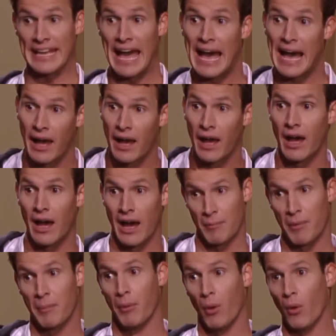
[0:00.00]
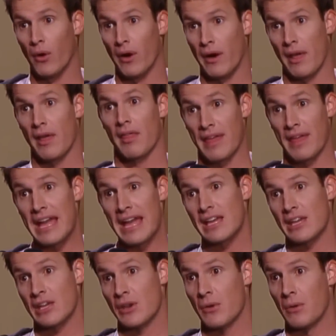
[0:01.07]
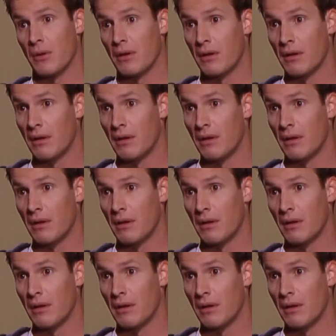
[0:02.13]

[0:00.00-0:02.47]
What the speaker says: Yeah, I'm aboard. Thank you.